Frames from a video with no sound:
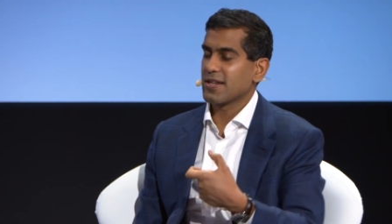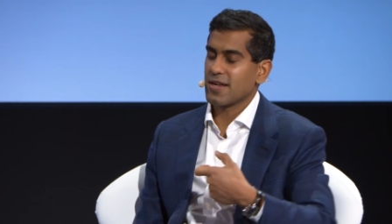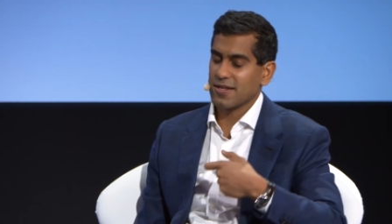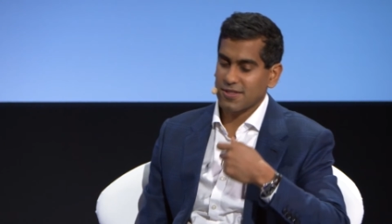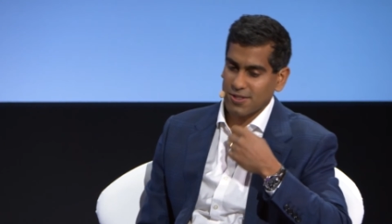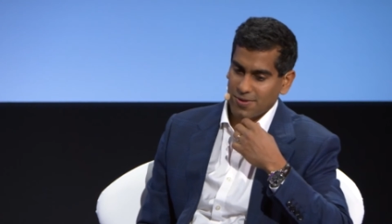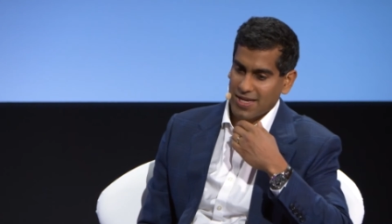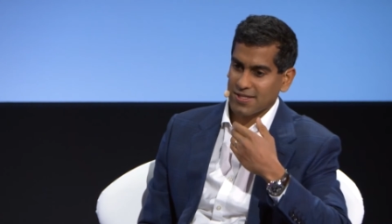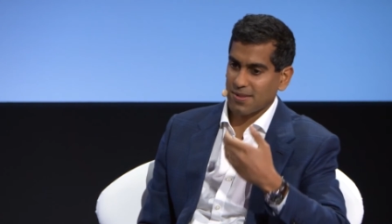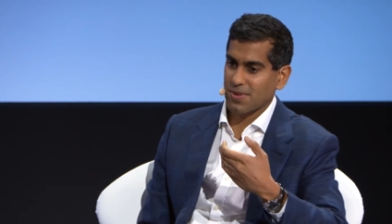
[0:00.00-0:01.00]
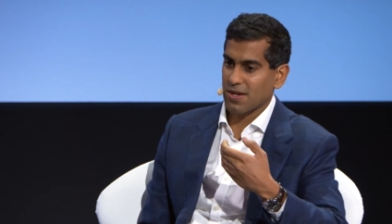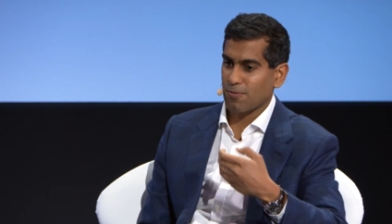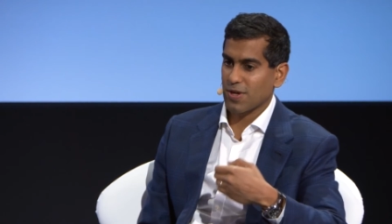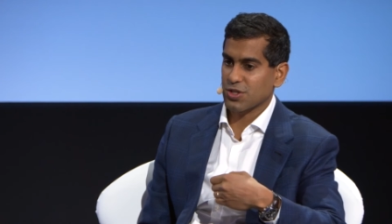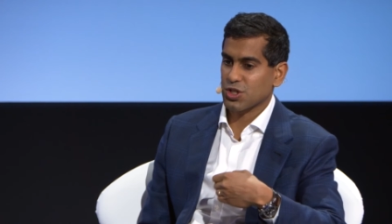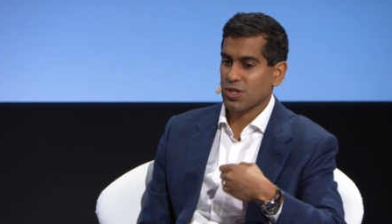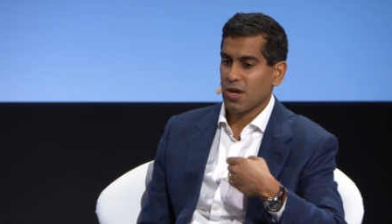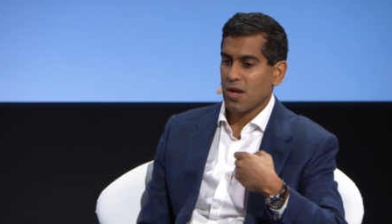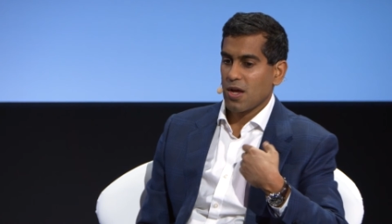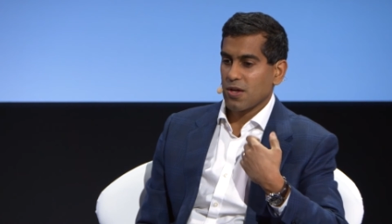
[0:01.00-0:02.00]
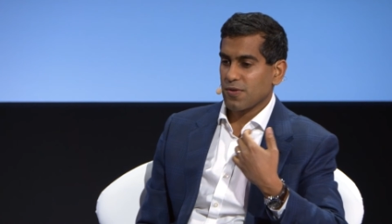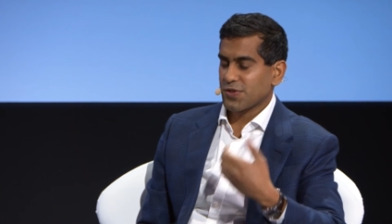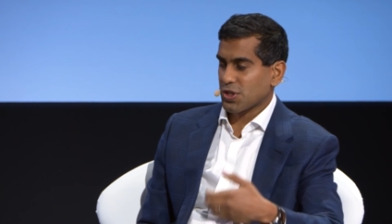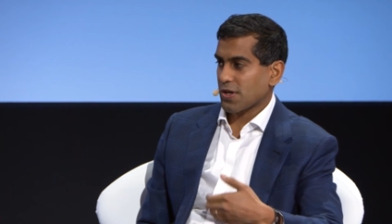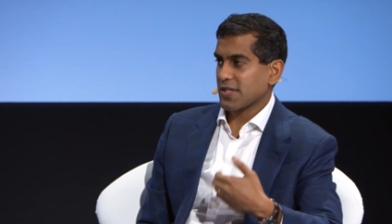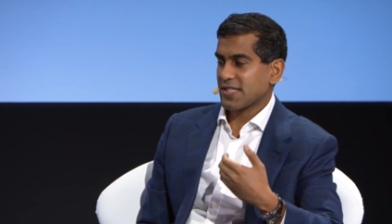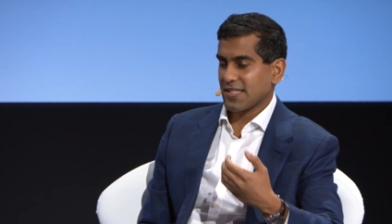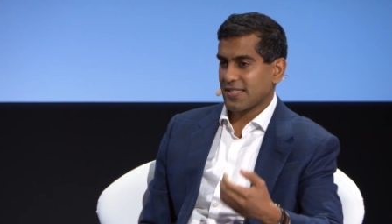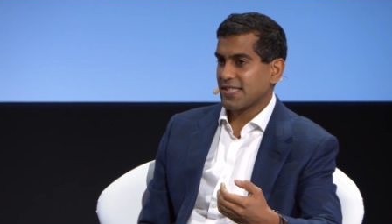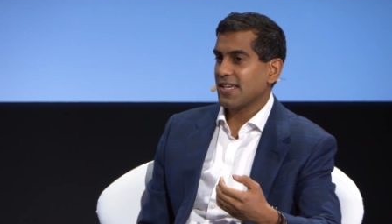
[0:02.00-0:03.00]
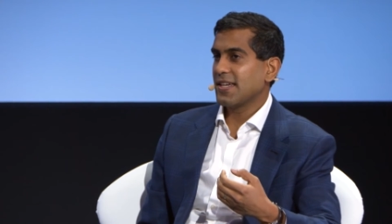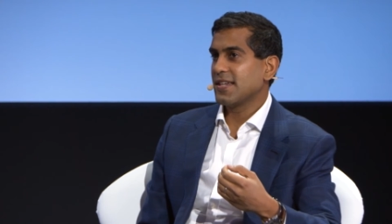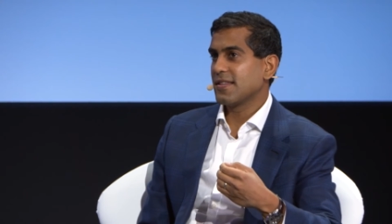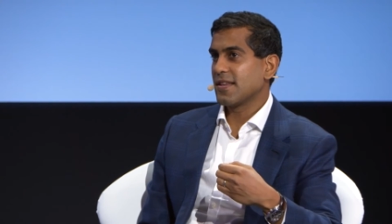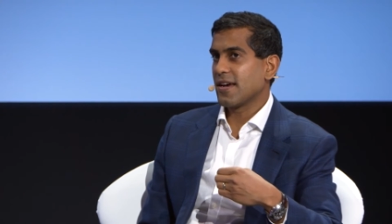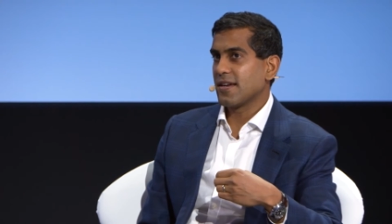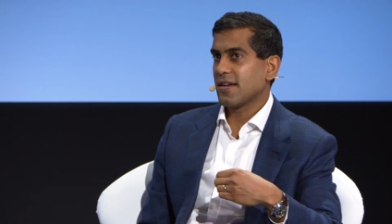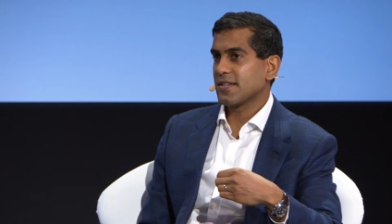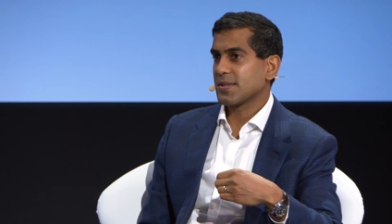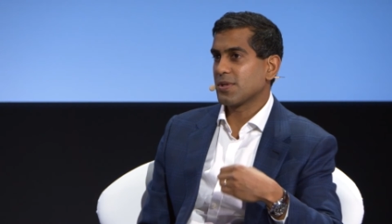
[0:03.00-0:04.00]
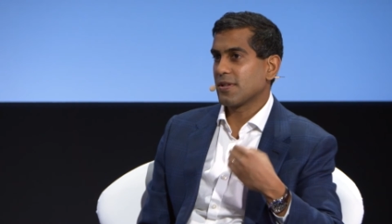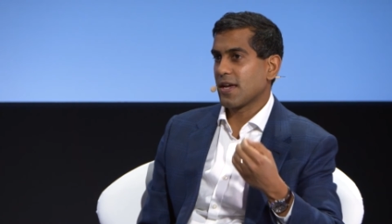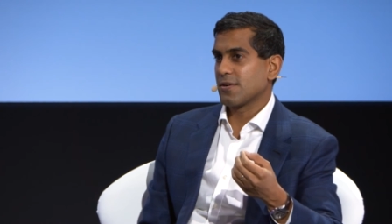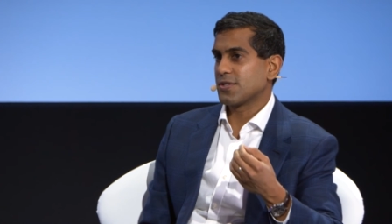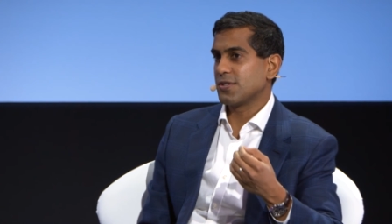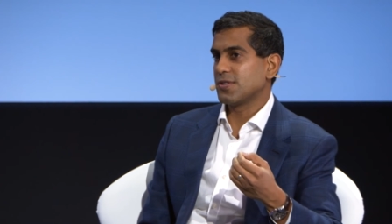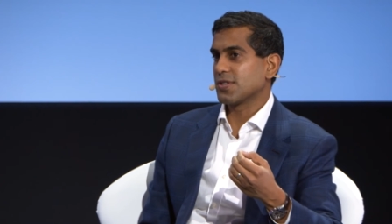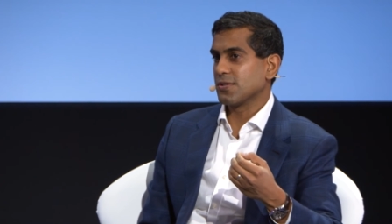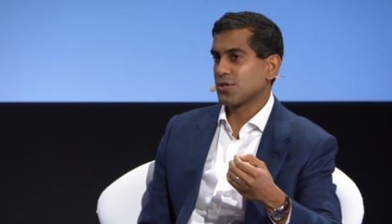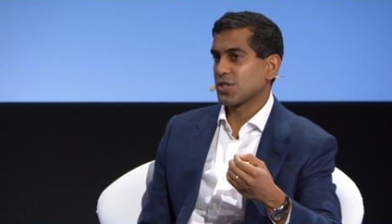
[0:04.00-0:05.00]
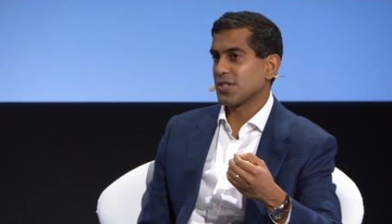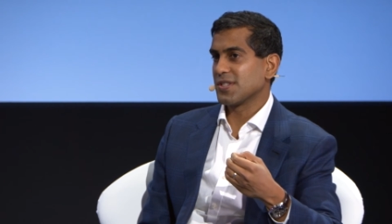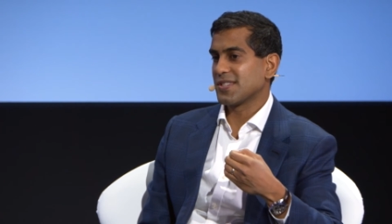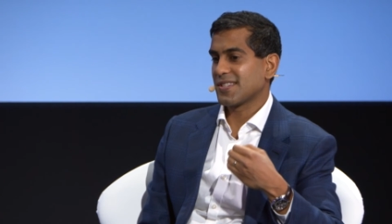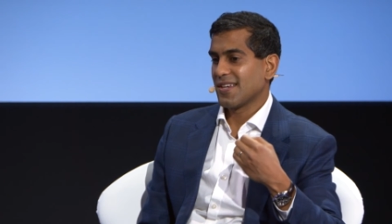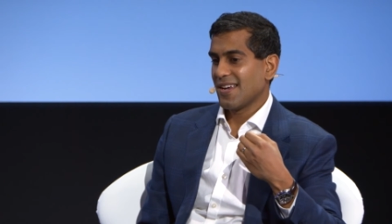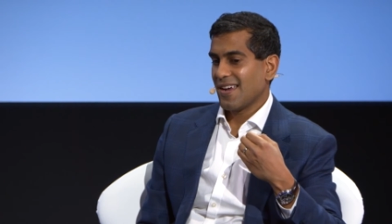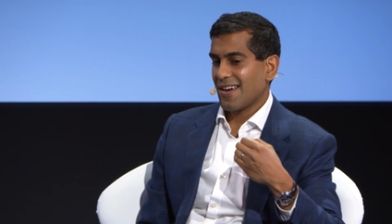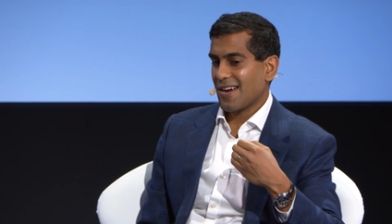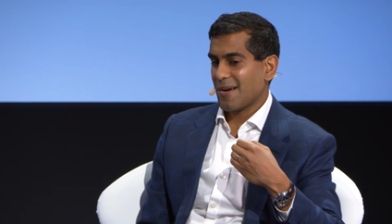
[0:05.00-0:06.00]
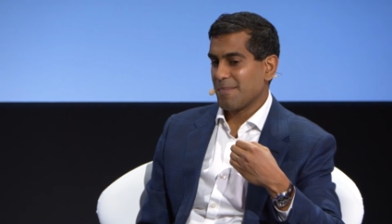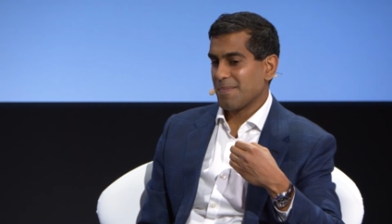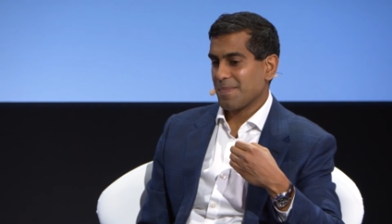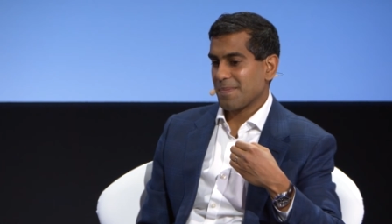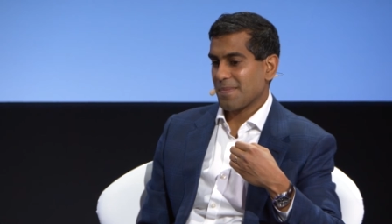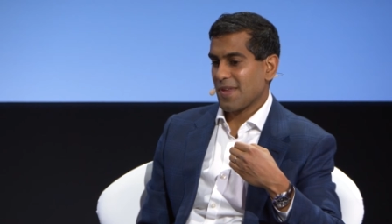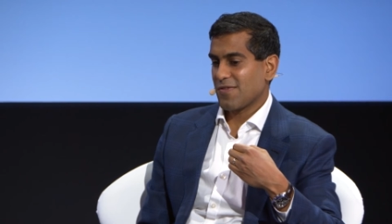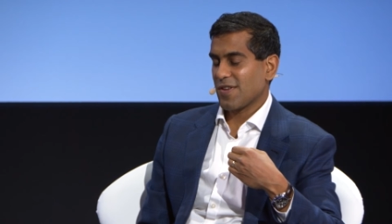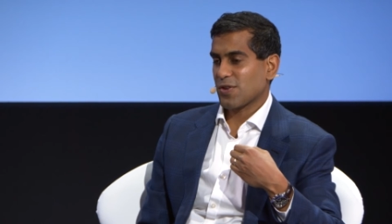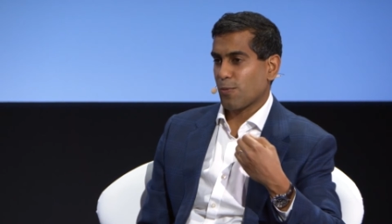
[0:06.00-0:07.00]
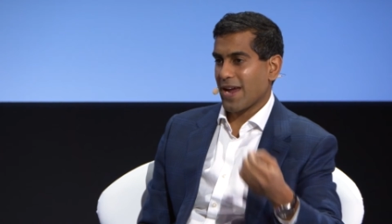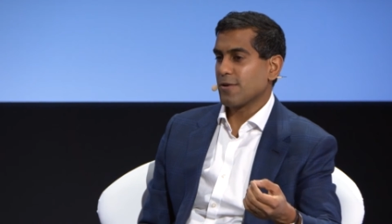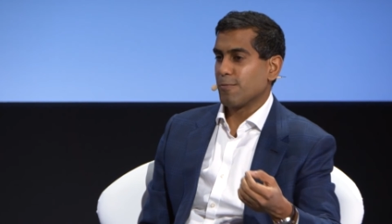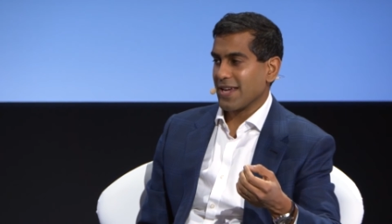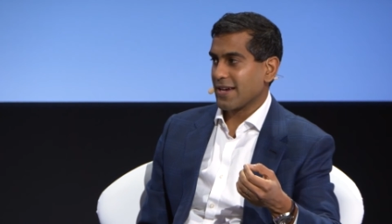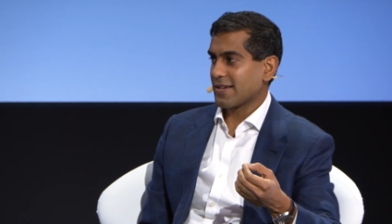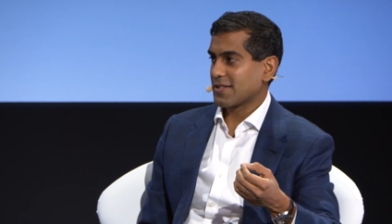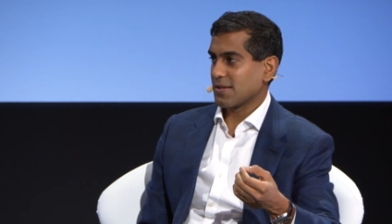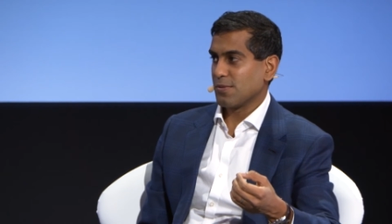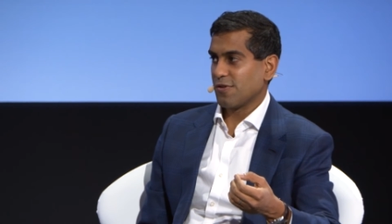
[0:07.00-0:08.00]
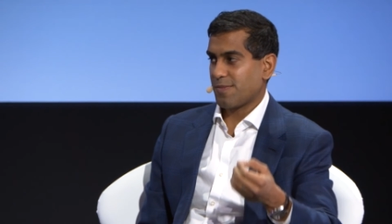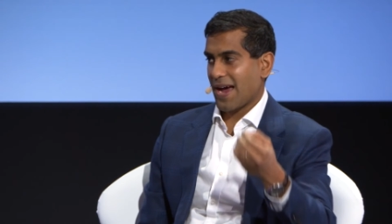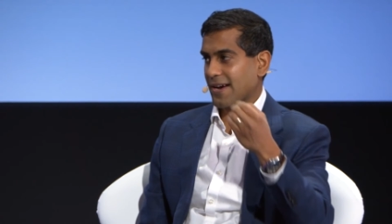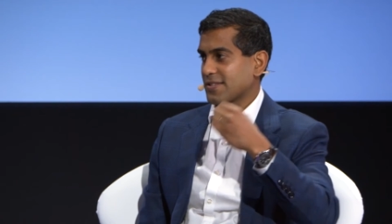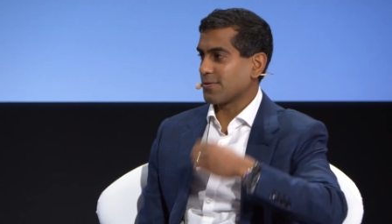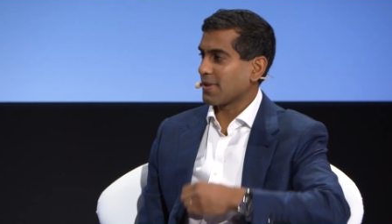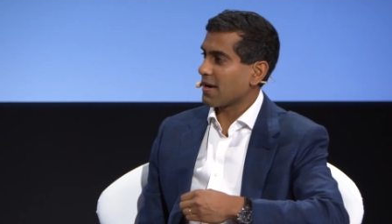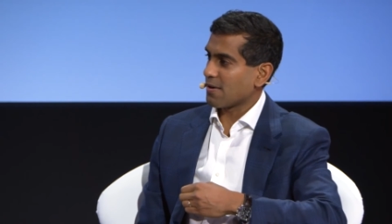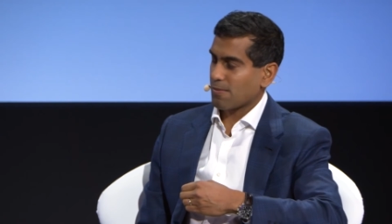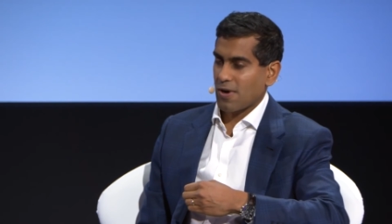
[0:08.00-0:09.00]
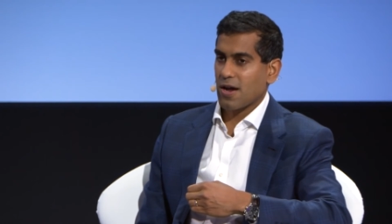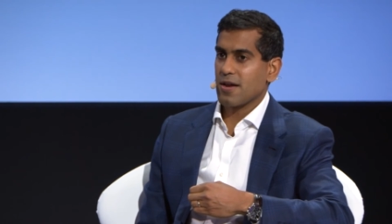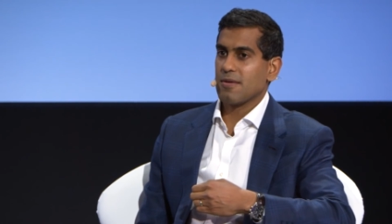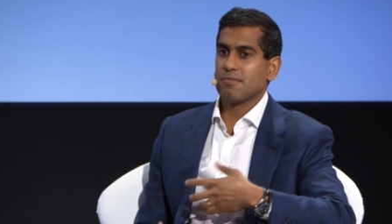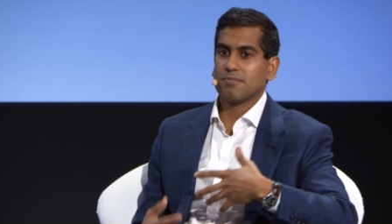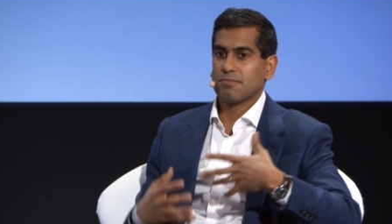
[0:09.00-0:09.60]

It, and so that's something which you've started to see that some of the layer two solutions, um, if you have to wait a week to move back to a layer one,